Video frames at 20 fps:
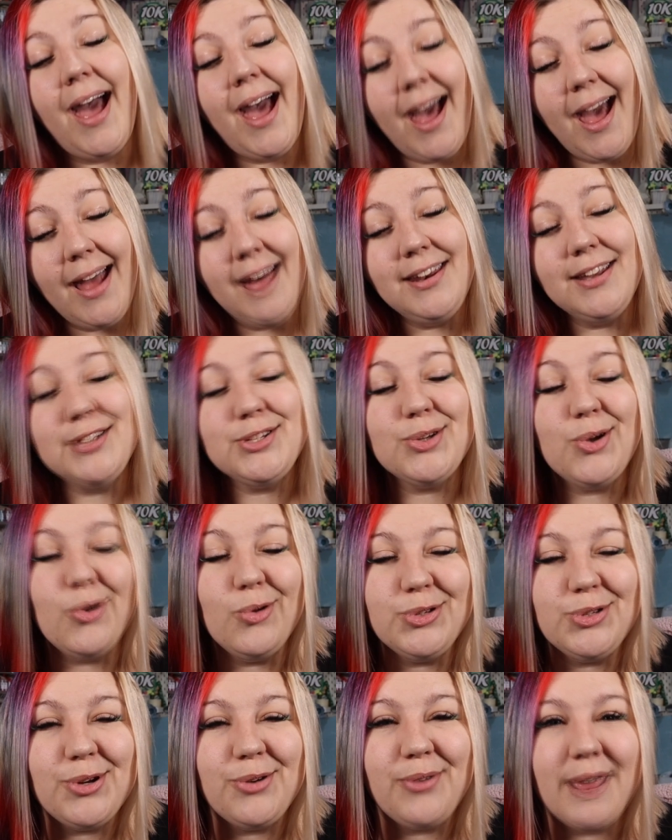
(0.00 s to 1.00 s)
And it's
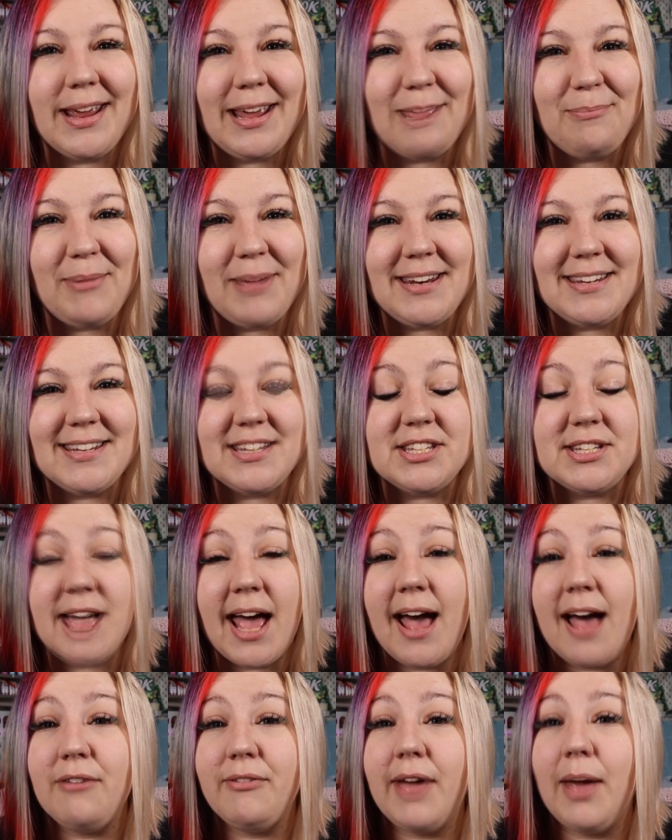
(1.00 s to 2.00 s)
also recommended to
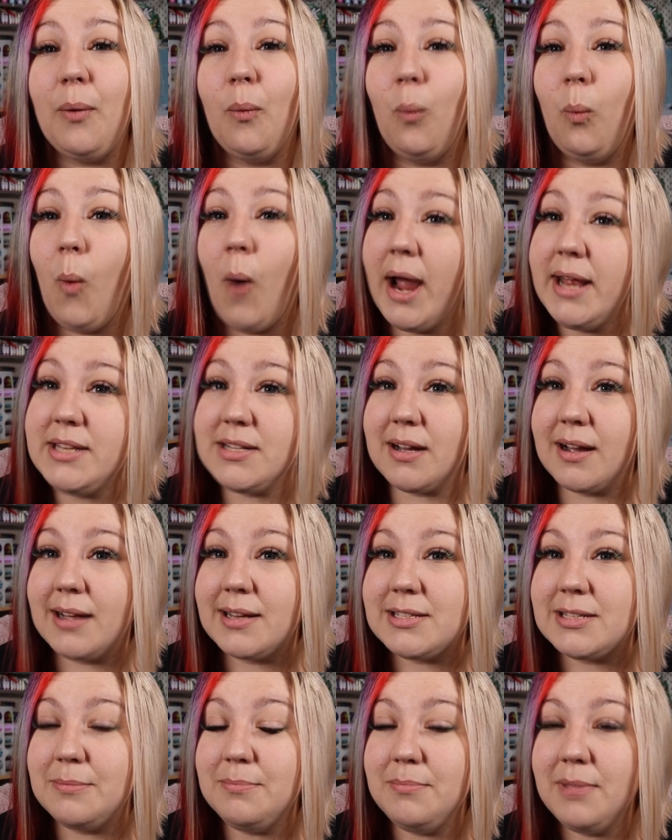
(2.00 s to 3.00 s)
have a white
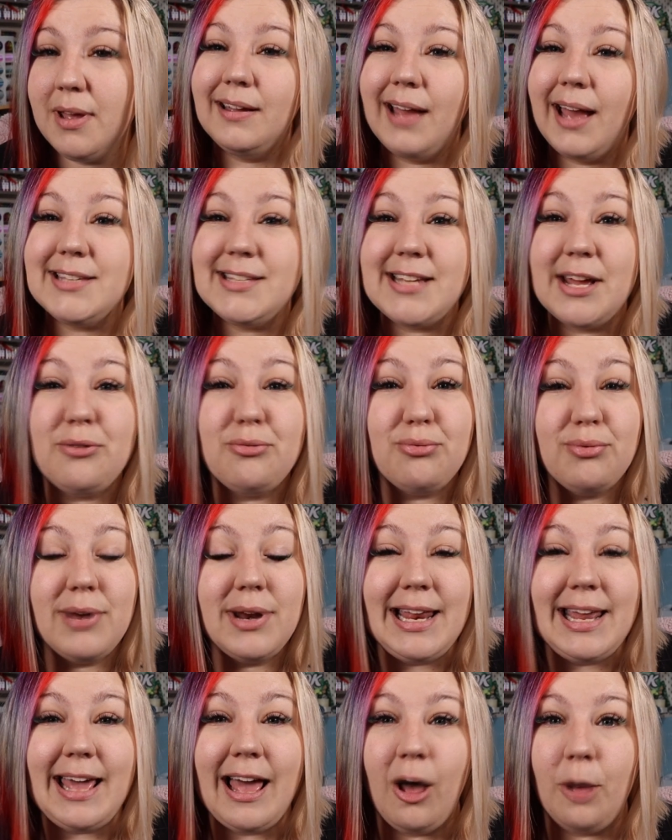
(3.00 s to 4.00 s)
item as that
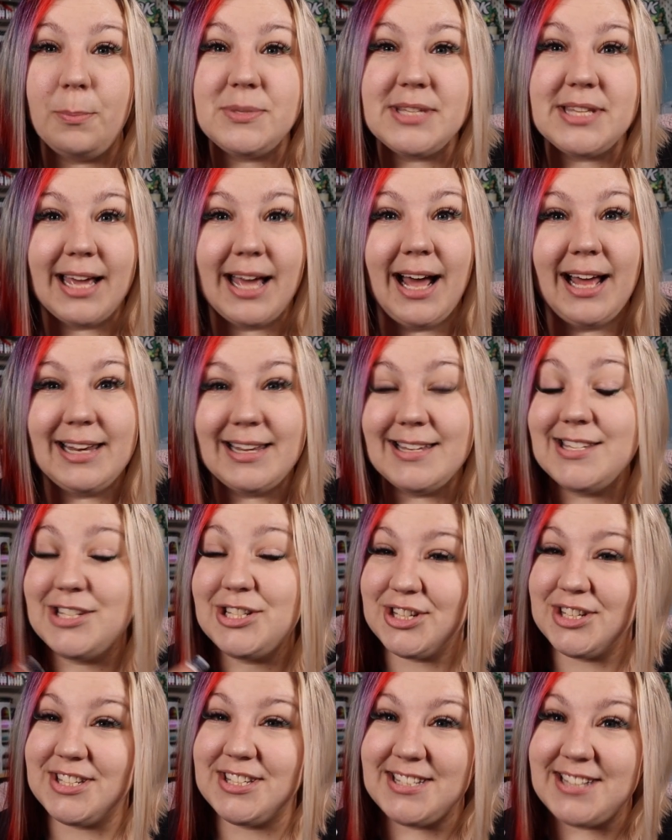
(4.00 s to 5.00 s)
really helps the colors
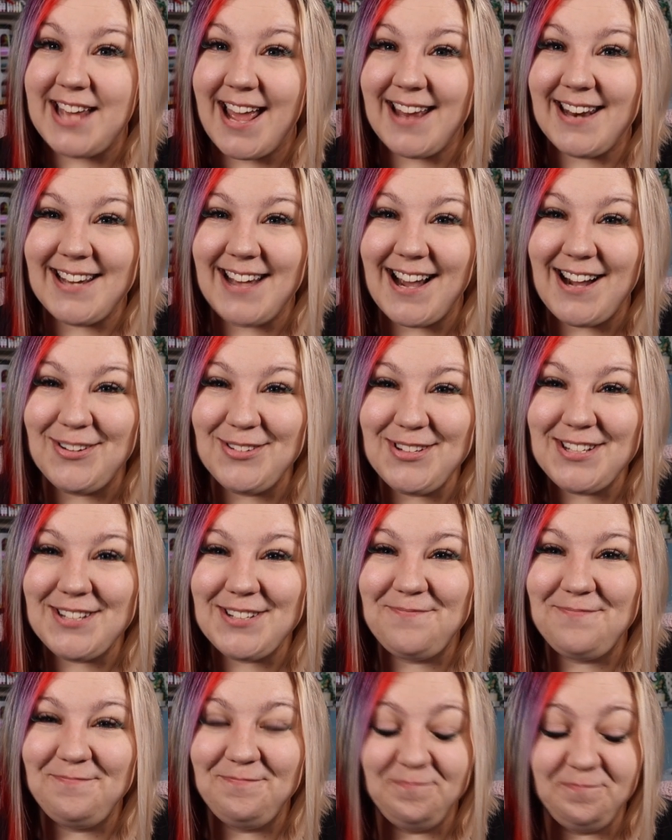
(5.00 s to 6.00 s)
to stand
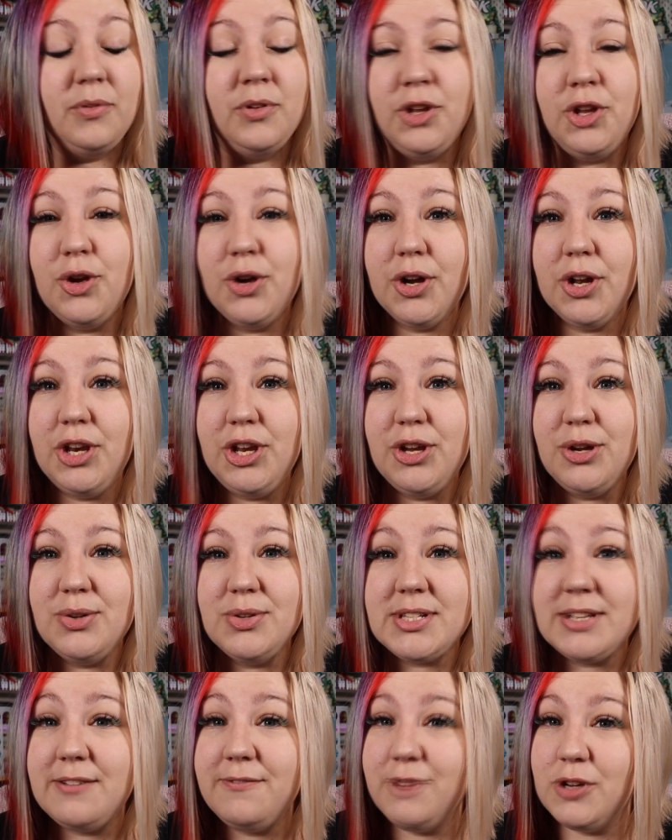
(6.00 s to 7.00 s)
out. You can
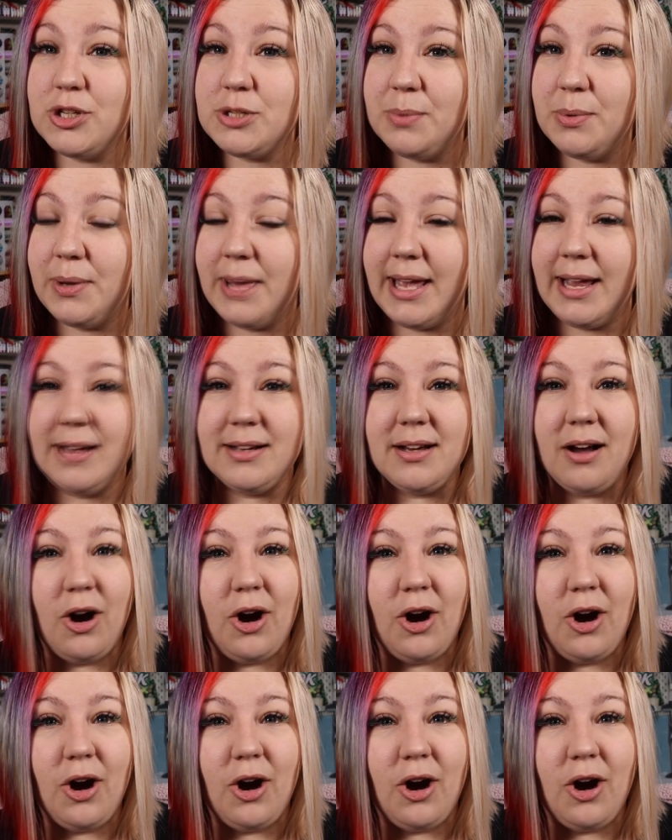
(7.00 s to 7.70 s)
use infusible ink